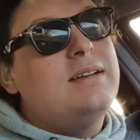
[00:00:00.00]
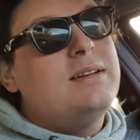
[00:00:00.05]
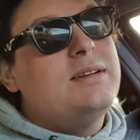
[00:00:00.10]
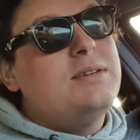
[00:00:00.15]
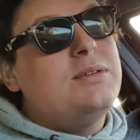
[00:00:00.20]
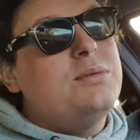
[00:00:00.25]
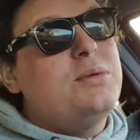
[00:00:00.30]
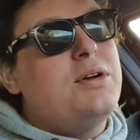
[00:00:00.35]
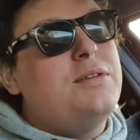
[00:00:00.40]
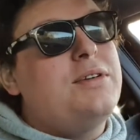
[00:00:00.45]

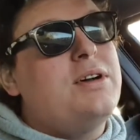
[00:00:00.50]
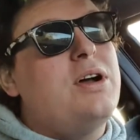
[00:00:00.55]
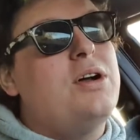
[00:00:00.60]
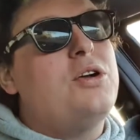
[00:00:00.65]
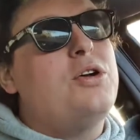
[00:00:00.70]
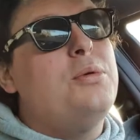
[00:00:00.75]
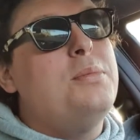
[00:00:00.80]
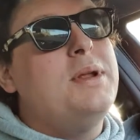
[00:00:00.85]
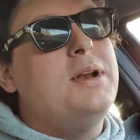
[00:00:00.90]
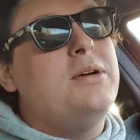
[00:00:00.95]
What have I
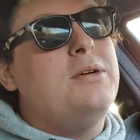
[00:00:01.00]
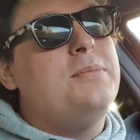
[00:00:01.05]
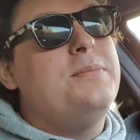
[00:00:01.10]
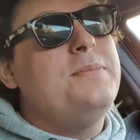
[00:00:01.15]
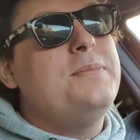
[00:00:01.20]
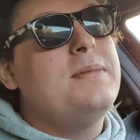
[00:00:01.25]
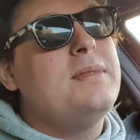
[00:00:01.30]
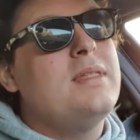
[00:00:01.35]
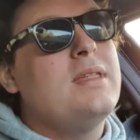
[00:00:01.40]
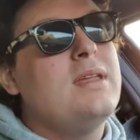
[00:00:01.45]
got coming up?
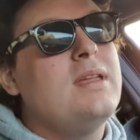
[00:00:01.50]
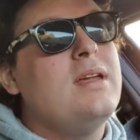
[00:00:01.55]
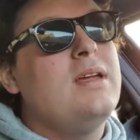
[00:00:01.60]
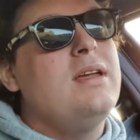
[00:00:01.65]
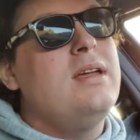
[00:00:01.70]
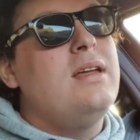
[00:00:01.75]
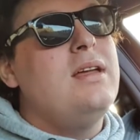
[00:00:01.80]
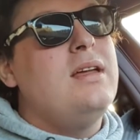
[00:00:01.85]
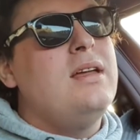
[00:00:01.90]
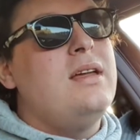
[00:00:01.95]

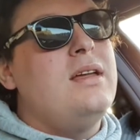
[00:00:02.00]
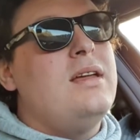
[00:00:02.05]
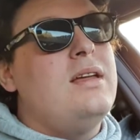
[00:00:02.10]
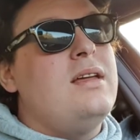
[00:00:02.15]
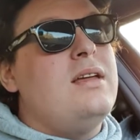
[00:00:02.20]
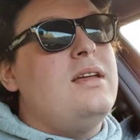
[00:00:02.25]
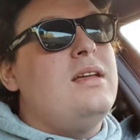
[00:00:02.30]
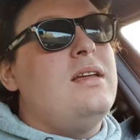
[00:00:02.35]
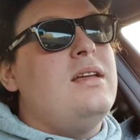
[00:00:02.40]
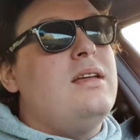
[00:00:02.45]

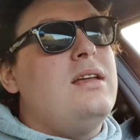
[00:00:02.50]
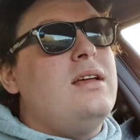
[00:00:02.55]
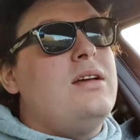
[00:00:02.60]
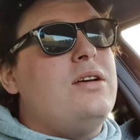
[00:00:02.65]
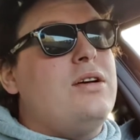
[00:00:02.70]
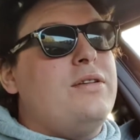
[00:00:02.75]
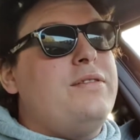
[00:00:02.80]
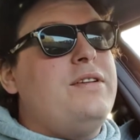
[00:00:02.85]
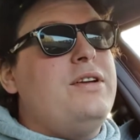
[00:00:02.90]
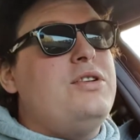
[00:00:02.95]

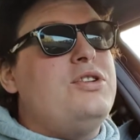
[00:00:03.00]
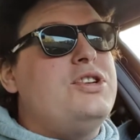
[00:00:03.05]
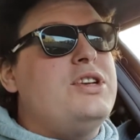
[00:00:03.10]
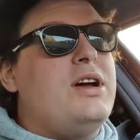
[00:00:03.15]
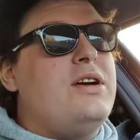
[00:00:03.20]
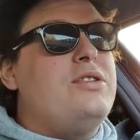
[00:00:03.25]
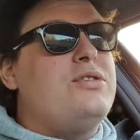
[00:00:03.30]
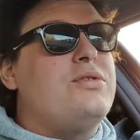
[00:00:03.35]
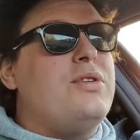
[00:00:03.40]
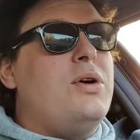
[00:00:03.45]
I've got a few
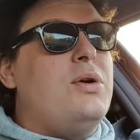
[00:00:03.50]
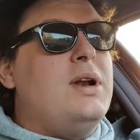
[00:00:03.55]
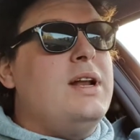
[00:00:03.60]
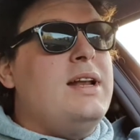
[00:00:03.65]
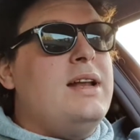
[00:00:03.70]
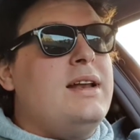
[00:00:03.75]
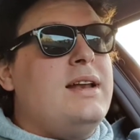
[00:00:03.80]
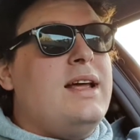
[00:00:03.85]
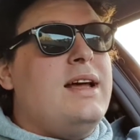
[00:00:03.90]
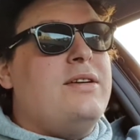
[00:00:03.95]
shows
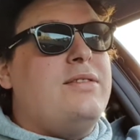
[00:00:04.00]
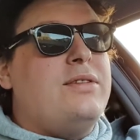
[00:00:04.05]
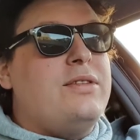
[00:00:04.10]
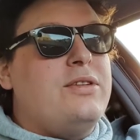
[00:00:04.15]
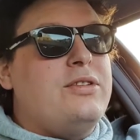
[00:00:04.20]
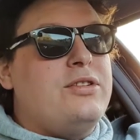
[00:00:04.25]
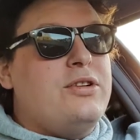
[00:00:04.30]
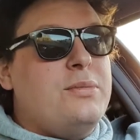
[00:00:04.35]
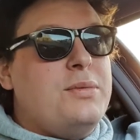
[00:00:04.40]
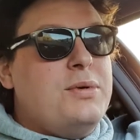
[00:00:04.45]
rolling in now for
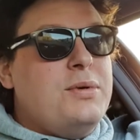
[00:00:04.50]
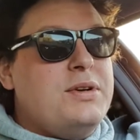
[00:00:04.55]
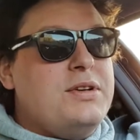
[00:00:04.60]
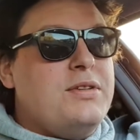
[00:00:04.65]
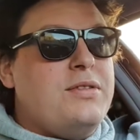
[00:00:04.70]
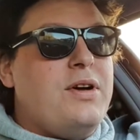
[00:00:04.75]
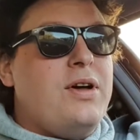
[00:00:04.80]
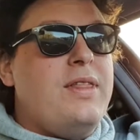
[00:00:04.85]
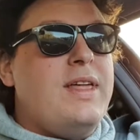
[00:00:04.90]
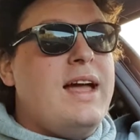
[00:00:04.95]
the summer, which
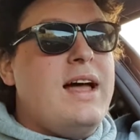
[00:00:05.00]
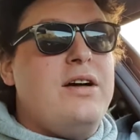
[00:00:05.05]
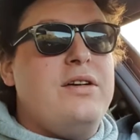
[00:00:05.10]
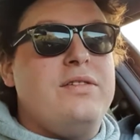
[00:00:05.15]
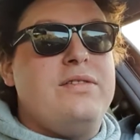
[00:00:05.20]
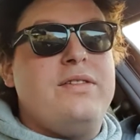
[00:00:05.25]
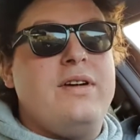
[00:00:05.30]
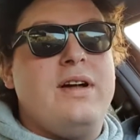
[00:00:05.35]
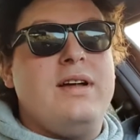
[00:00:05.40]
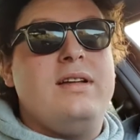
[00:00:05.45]
I've got the
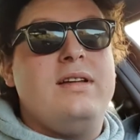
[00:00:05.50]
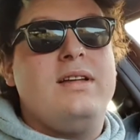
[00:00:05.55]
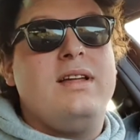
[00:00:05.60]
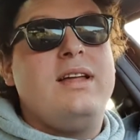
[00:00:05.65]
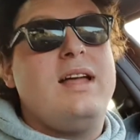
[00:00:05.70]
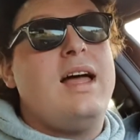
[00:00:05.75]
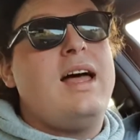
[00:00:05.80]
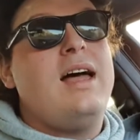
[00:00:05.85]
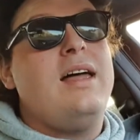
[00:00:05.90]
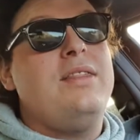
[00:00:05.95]
Alpha
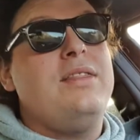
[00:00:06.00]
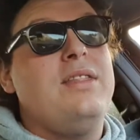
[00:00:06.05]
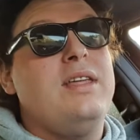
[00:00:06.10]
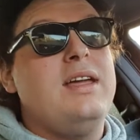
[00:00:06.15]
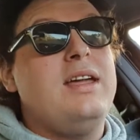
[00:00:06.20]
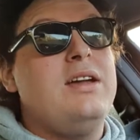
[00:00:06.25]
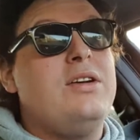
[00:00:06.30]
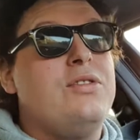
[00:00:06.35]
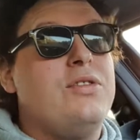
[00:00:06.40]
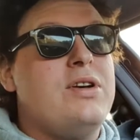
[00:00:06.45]
and
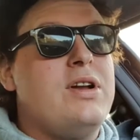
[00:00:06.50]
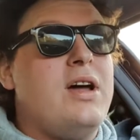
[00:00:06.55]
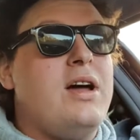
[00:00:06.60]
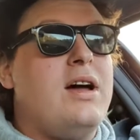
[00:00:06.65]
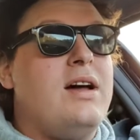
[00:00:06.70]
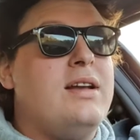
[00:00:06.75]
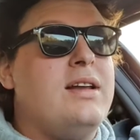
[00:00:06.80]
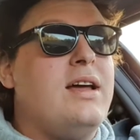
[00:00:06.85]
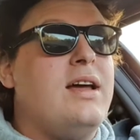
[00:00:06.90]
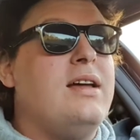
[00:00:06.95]
the
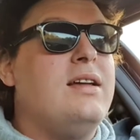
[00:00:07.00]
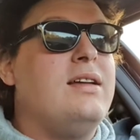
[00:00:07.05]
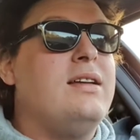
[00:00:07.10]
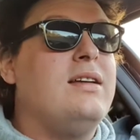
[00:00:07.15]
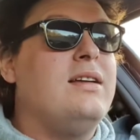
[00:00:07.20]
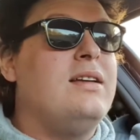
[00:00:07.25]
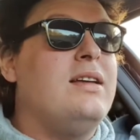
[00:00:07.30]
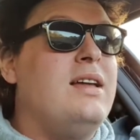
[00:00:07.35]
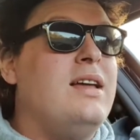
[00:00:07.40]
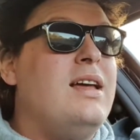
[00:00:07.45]
Granada
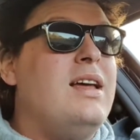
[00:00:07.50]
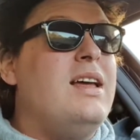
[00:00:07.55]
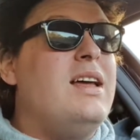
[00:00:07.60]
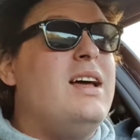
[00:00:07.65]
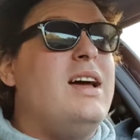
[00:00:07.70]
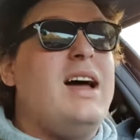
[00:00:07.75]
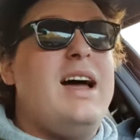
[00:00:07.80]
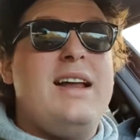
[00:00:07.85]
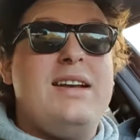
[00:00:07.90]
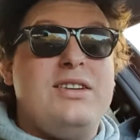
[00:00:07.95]

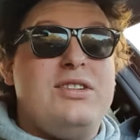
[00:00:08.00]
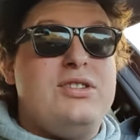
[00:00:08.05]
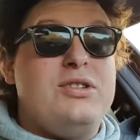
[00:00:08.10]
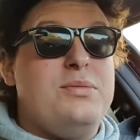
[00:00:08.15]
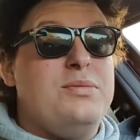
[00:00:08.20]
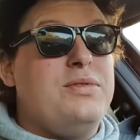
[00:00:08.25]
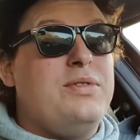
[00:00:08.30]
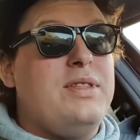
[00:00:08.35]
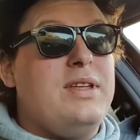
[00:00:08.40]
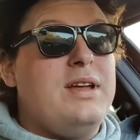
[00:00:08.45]
and
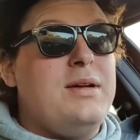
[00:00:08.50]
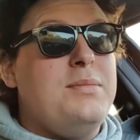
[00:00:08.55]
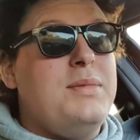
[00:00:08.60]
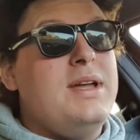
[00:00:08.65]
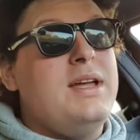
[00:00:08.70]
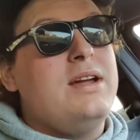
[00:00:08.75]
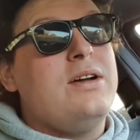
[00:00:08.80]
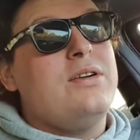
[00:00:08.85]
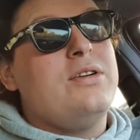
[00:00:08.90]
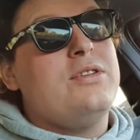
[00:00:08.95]
some for the
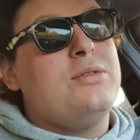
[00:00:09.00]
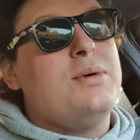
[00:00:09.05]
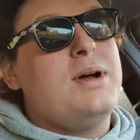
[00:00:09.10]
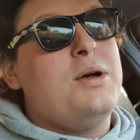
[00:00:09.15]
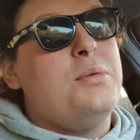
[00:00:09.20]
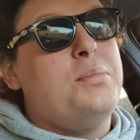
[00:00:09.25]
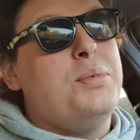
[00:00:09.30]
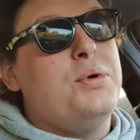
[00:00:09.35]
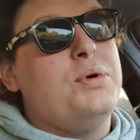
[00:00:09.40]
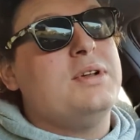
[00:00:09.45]
Amiga as
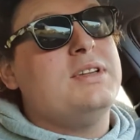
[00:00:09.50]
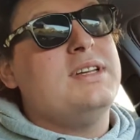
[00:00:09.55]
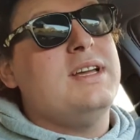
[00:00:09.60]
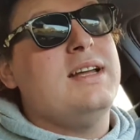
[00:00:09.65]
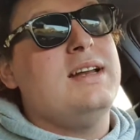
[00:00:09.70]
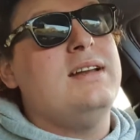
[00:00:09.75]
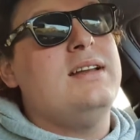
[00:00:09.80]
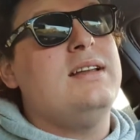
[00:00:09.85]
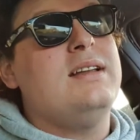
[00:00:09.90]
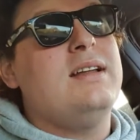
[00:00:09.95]
well booked
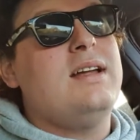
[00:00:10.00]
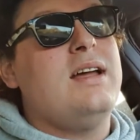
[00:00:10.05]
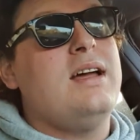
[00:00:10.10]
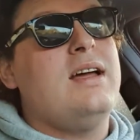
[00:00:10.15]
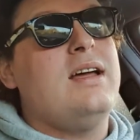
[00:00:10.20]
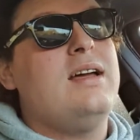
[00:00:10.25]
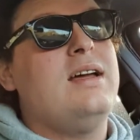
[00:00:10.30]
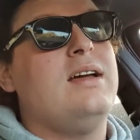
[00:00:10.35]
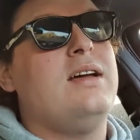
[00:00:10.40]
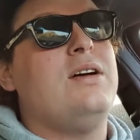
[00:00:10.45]
in.
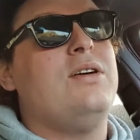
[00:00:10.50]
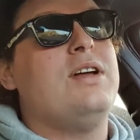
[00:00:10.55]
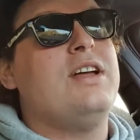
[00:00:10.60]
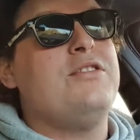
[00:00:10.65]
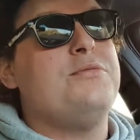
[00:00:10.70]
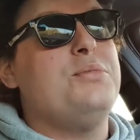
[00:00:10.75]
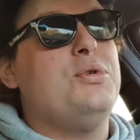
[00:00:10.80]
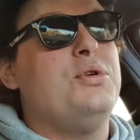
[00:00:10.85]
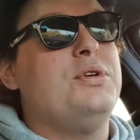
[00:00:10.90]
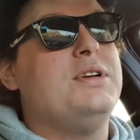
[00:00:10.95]
I'll give more